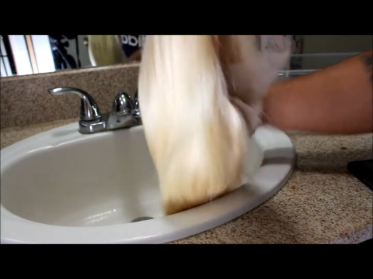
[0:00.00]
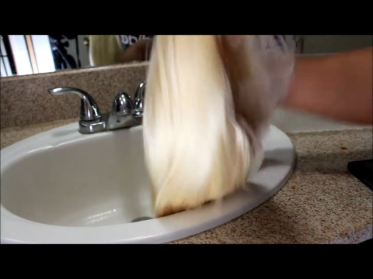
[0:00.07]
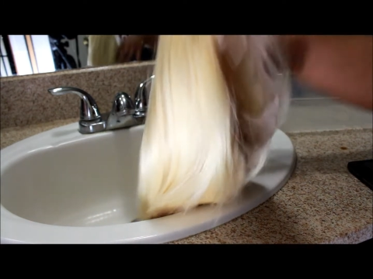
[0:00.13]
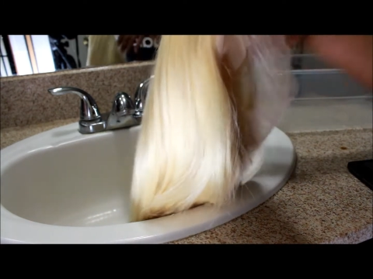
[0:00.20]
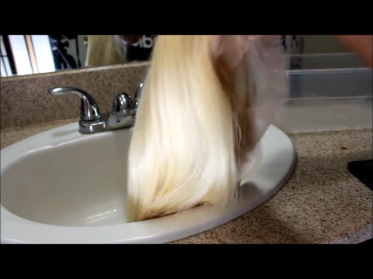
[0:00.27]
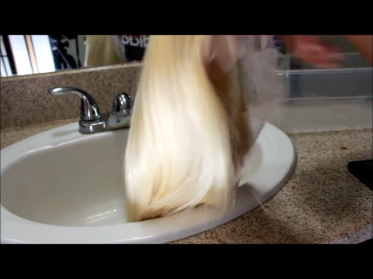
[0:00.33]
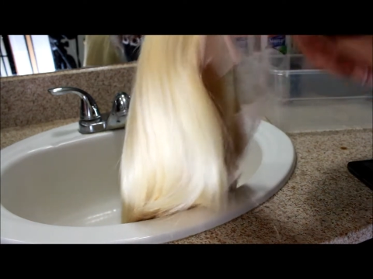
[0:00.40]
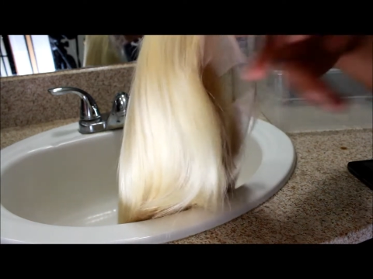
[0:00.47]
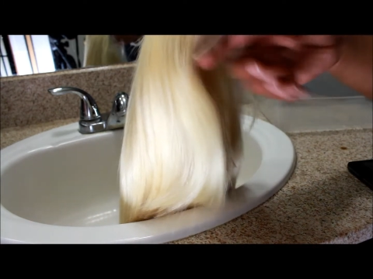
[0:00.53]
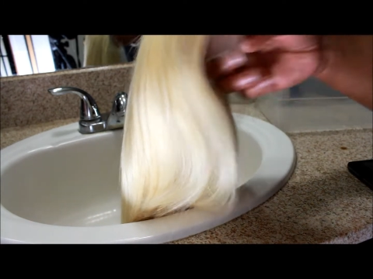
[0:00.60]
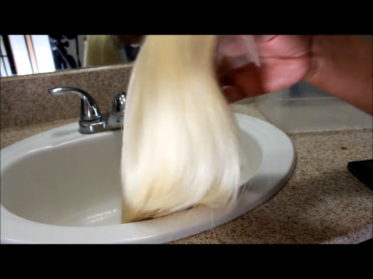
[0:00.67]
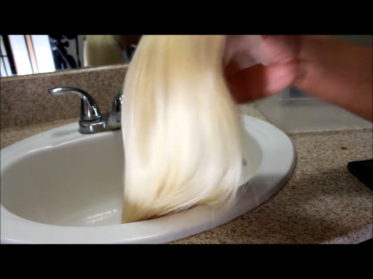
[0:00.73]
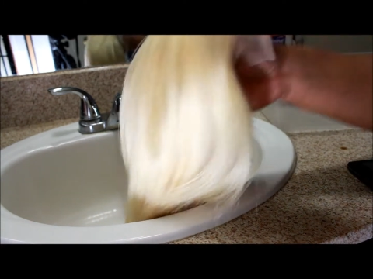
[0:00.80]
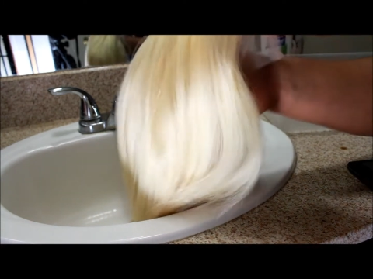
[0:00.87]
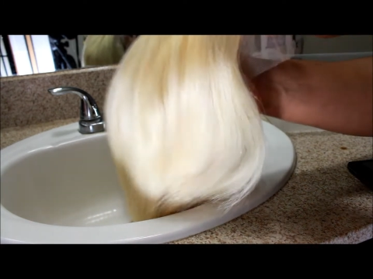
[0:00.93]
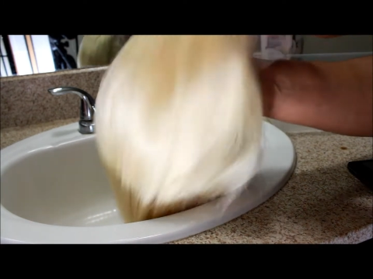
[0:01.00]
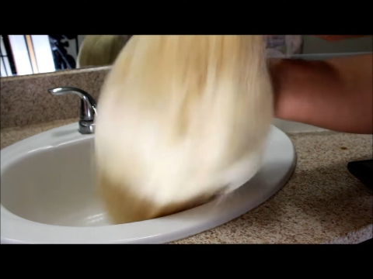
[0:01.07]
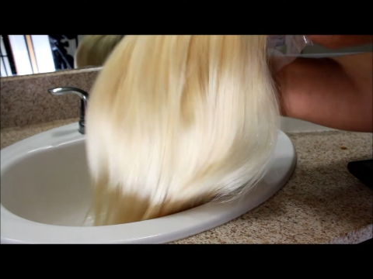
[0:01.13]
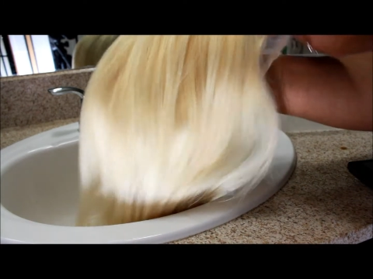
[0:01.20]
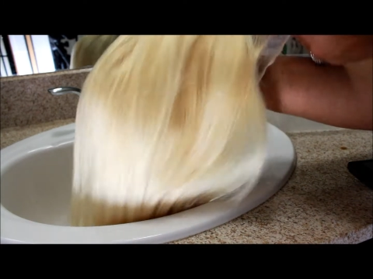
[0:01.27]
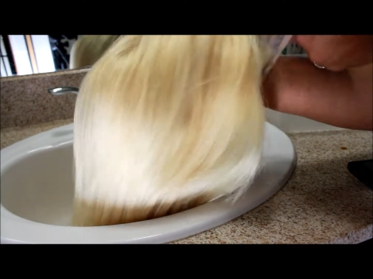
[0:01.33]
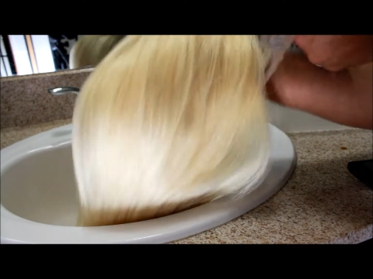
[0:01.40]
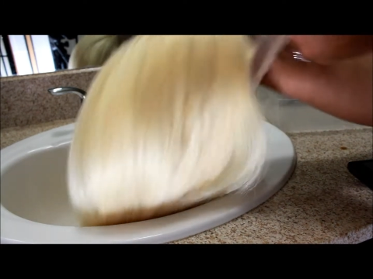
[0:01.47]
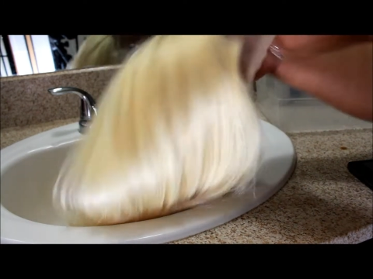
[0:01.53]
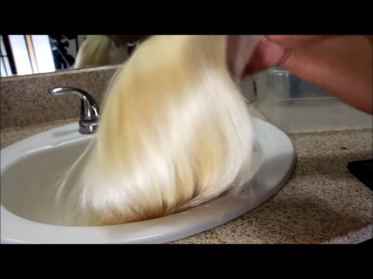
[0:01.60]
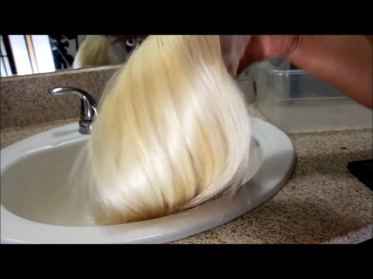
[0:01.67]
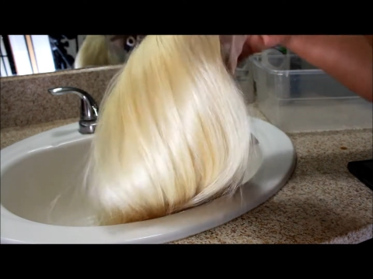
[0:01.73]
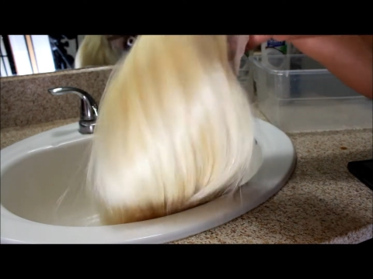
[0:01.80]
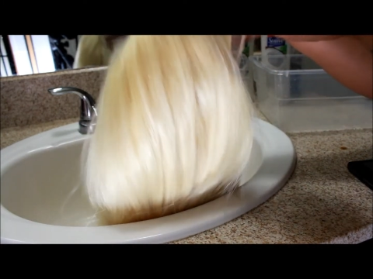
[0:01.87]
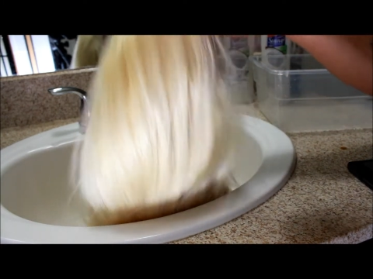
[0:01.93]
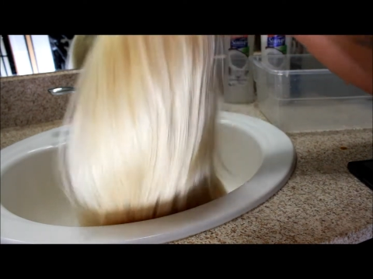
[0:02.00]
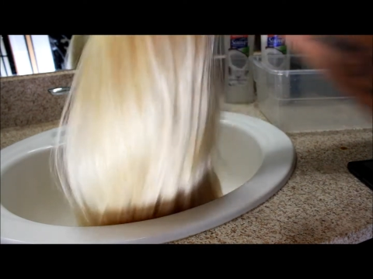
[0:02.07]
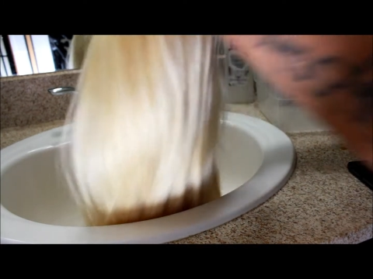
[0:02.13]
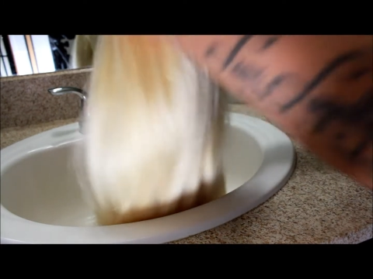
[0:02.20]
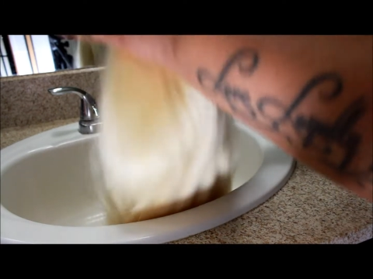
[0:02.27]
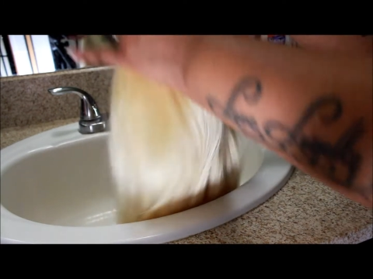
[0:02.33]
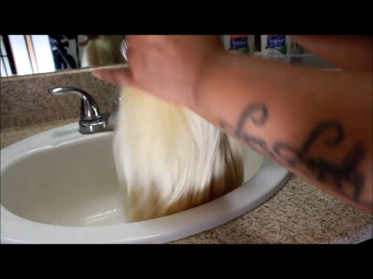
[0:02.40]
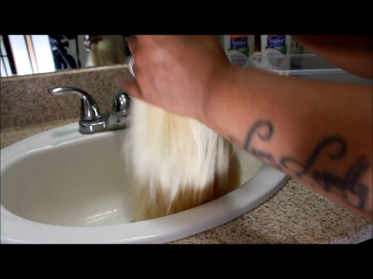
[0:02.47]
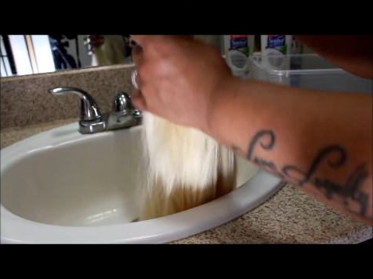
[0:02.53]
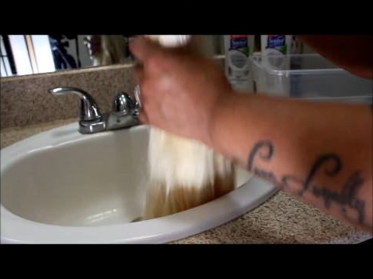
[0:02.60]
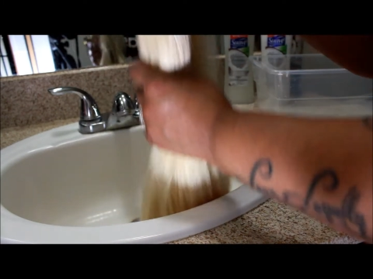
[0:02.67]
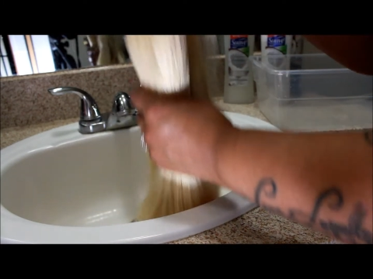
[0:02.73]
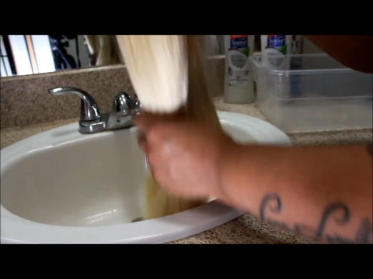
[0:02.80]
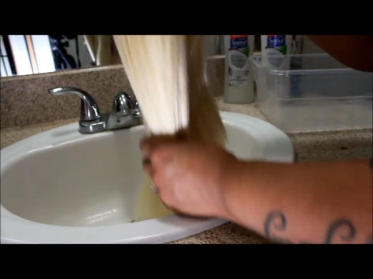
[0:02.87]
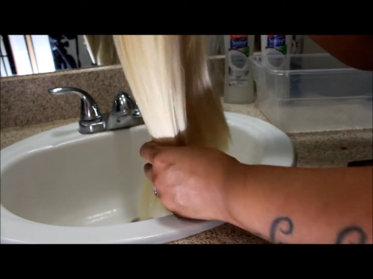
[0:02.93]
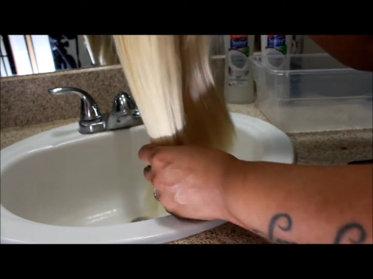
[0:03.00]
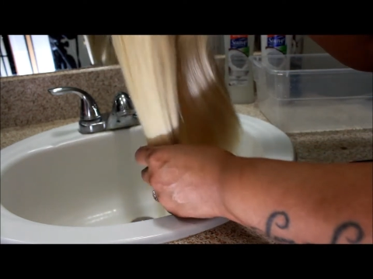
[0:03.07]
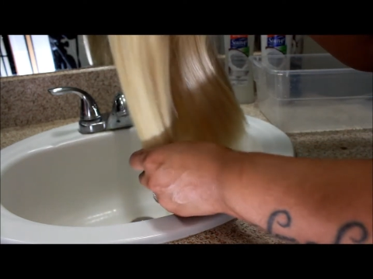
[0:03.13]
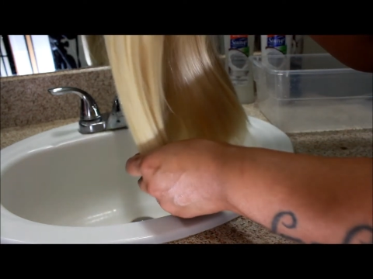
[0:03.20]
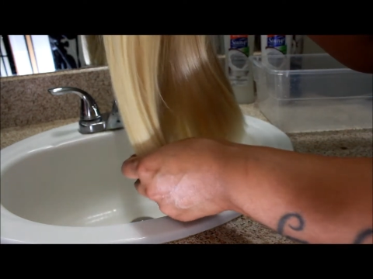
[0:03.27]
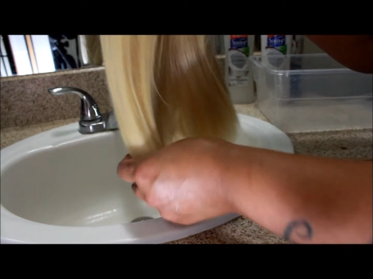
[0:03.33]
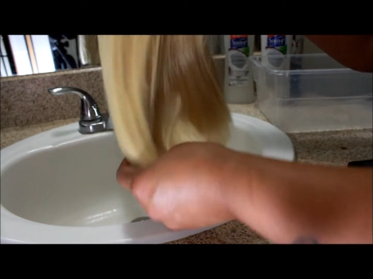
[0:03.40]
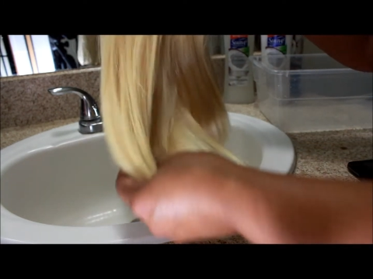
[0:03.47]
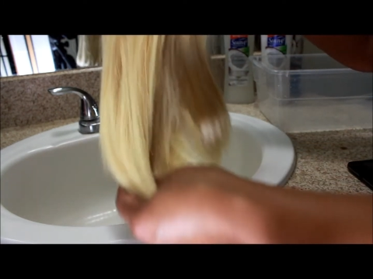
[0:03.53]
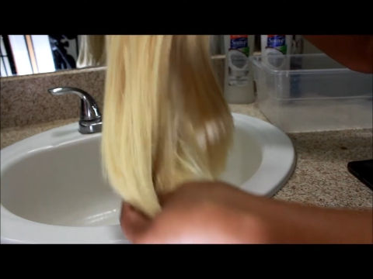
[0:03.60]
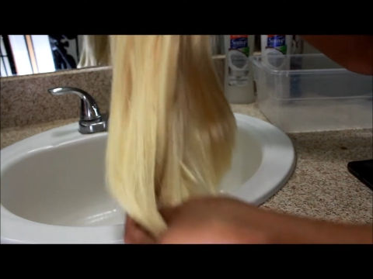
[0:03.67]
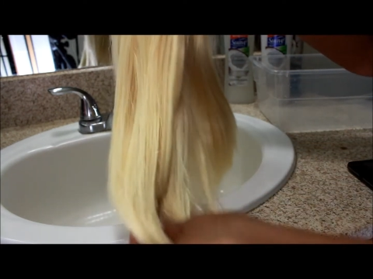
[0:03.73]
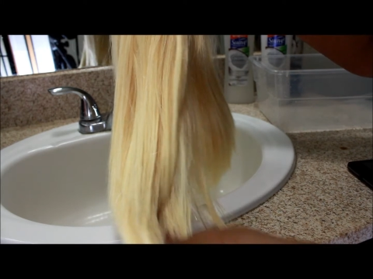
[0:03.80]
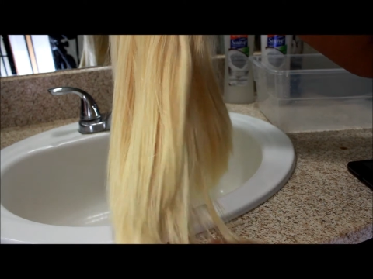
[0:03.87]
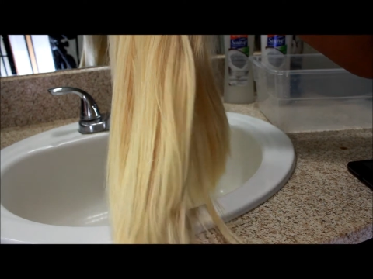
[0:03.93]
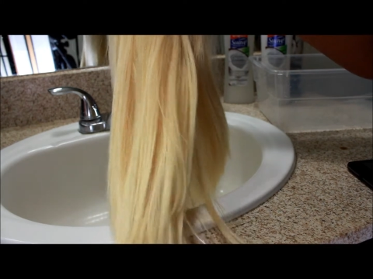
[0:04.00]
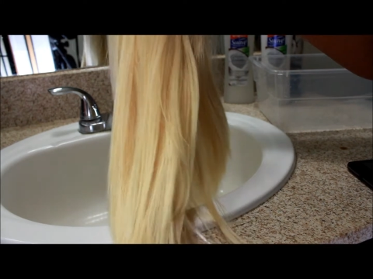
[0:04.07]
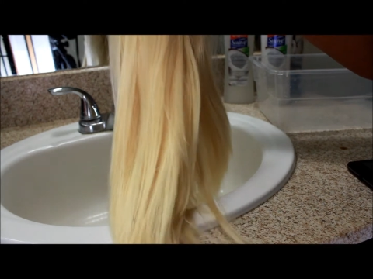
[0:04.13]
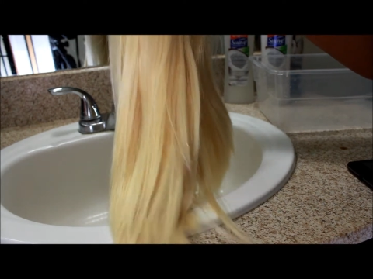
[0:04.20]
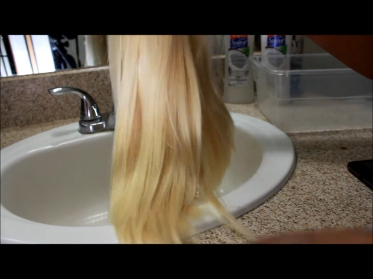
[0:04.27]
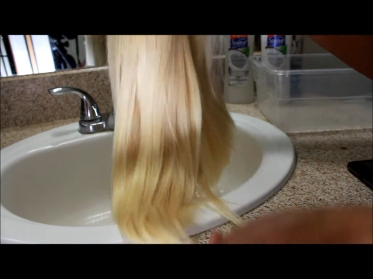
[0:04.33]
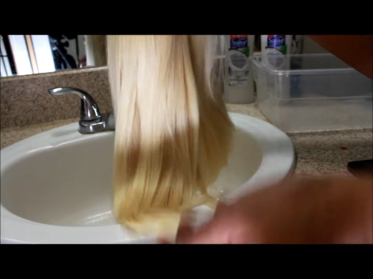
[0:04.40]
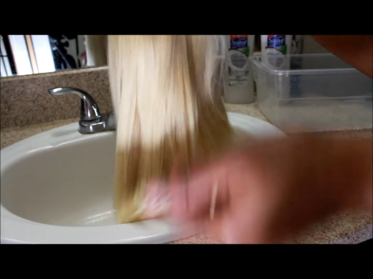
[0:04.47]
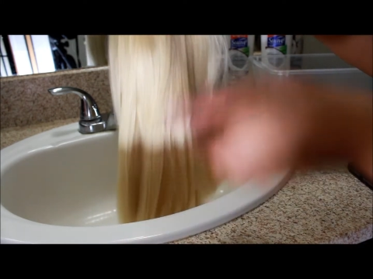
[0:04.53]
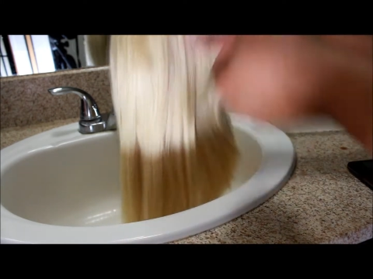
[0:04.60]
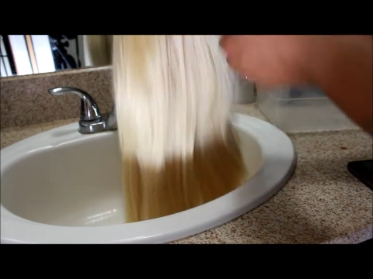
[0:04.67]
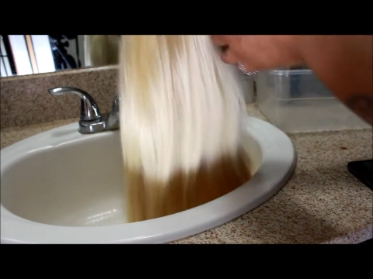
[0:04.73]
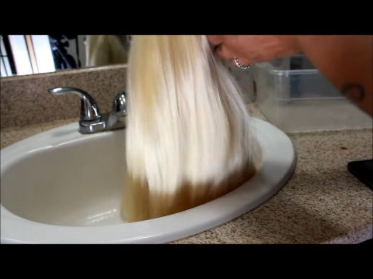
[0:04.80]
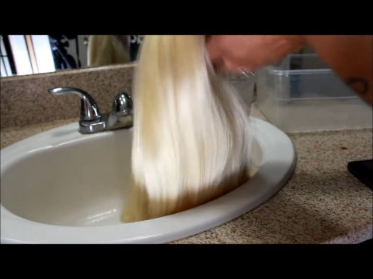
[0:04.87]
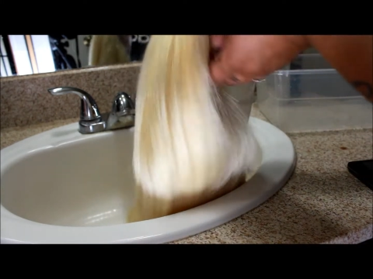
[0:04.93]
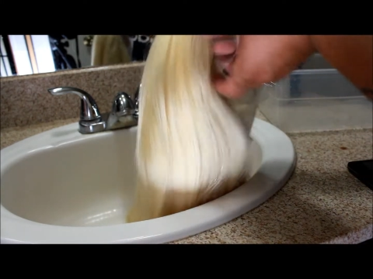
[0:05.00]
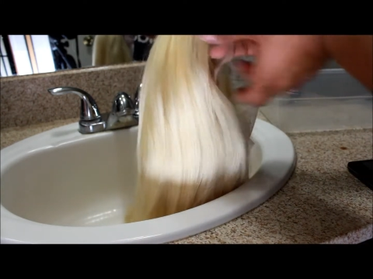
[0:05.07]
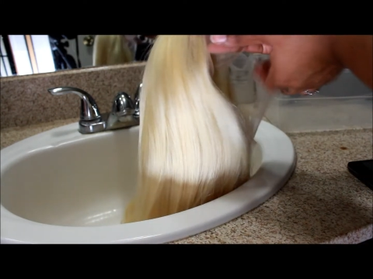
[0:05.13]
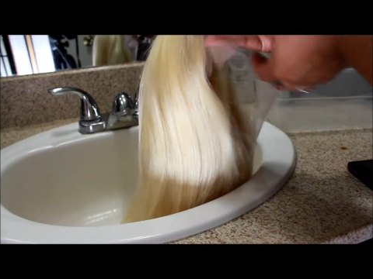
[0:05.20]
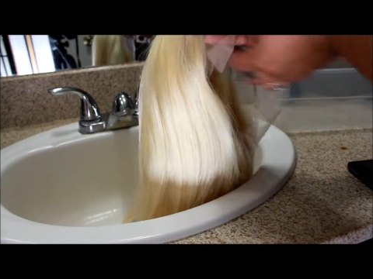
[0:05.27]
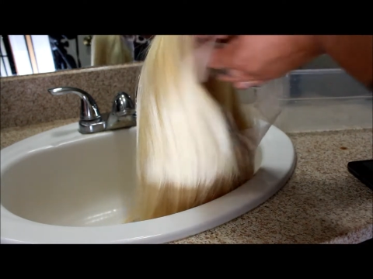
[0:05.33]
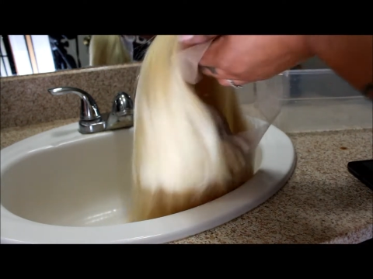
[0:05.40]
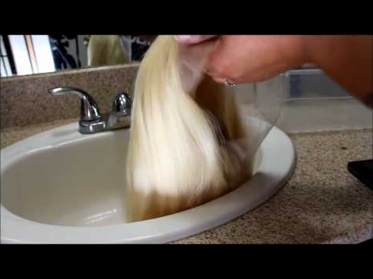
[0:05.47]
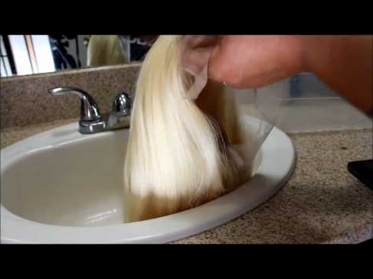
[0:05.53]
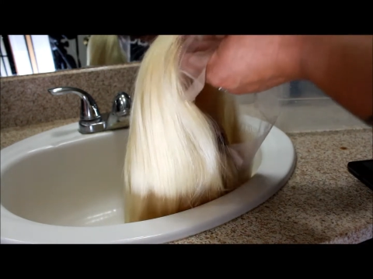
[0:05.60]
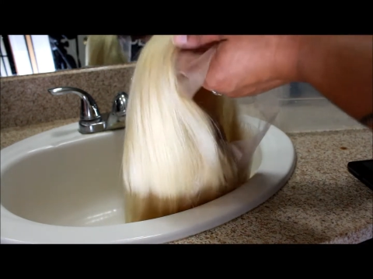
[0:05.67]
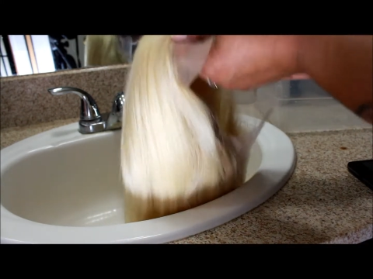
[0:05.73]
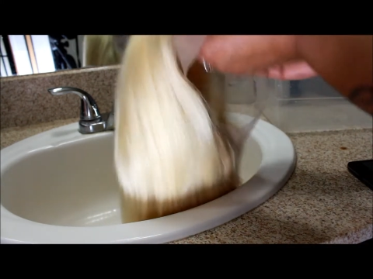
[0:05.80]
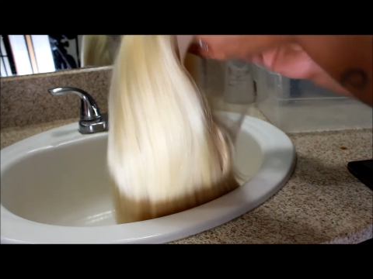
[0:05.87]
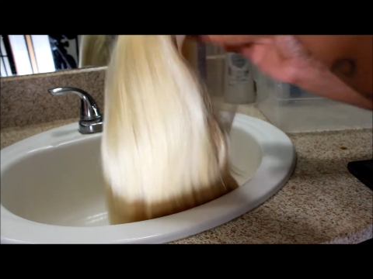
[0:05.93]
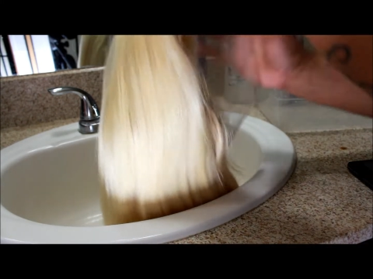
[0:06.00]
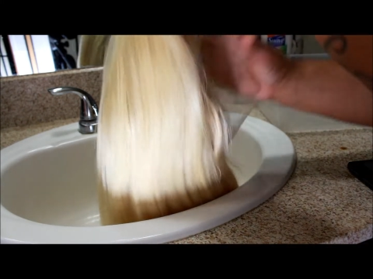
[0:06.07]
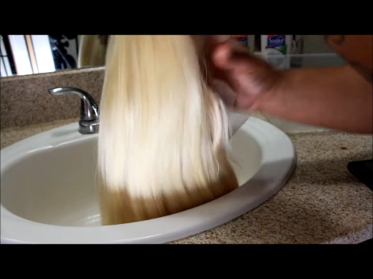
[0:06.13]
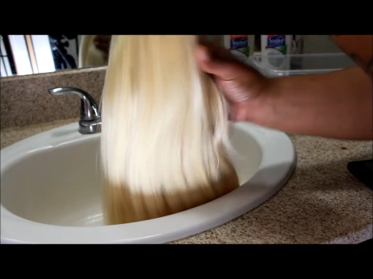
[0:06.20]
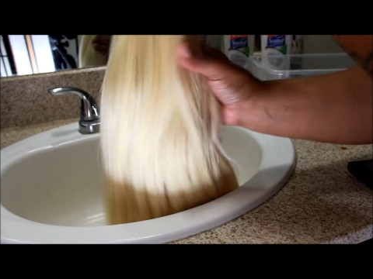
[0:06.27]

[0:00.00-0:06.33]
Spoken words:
[unreadable: no face in view]